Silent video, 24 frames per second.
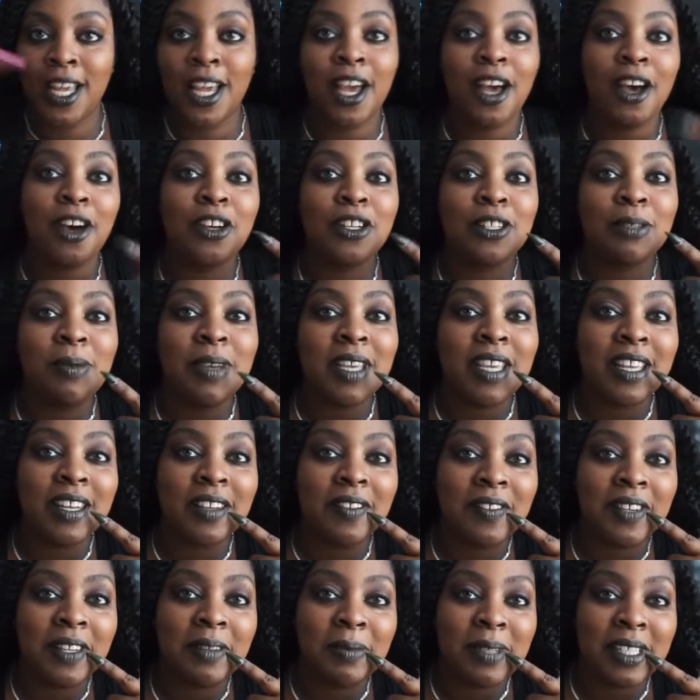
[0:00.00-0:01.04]
Oh, speaking of
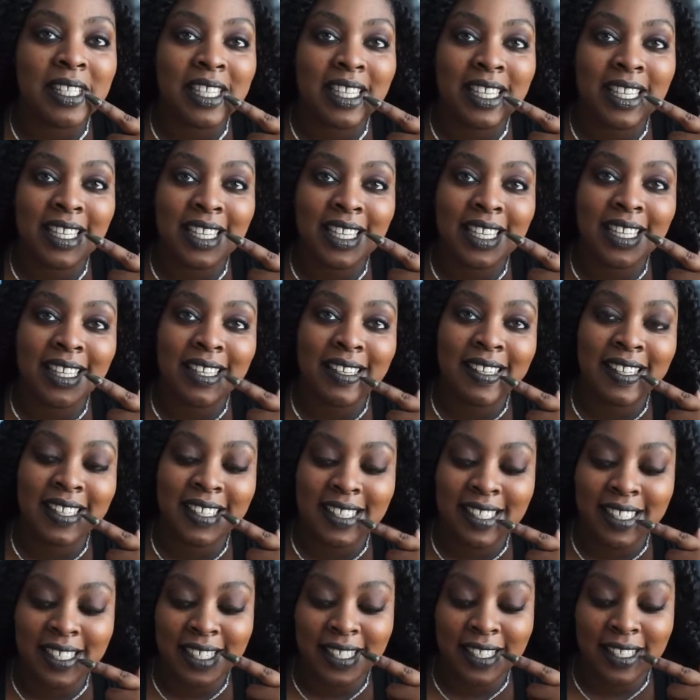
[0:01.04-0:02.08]
lipstick, this
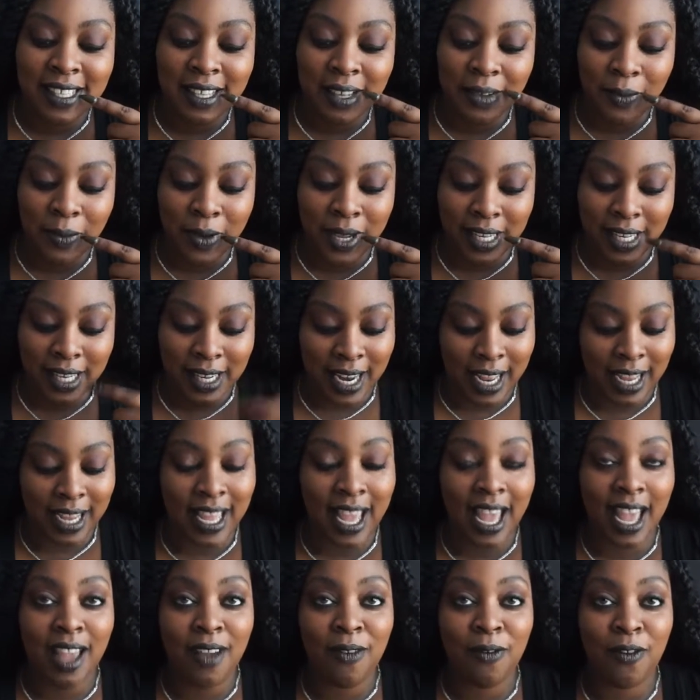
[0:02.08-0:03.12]
is the one that I
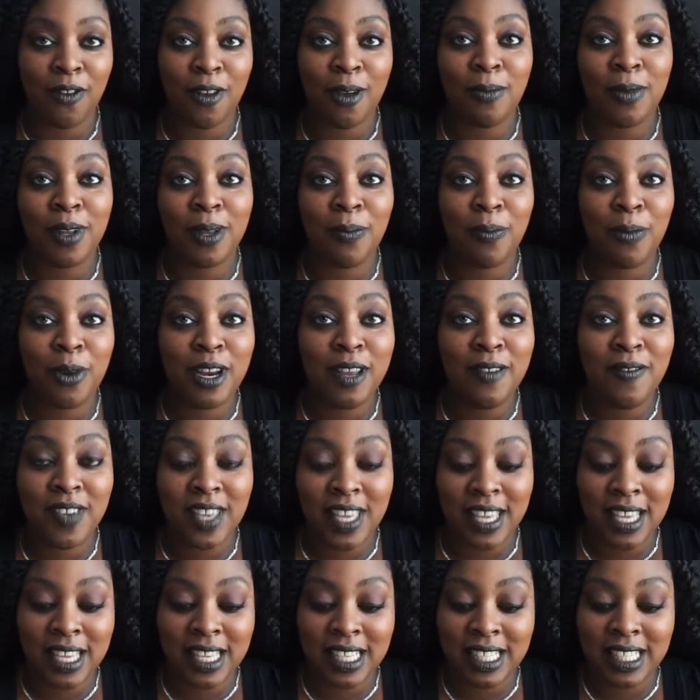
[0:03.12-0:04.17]
got from the
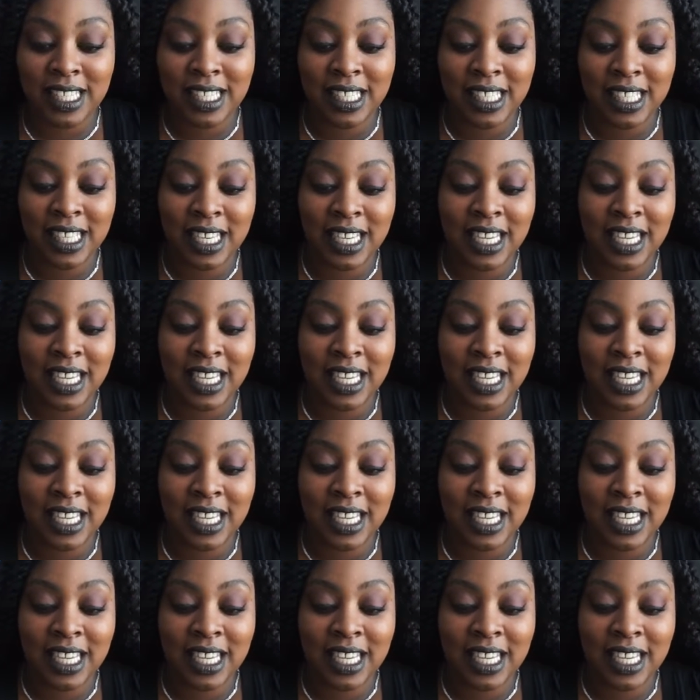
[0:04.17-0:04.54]
previous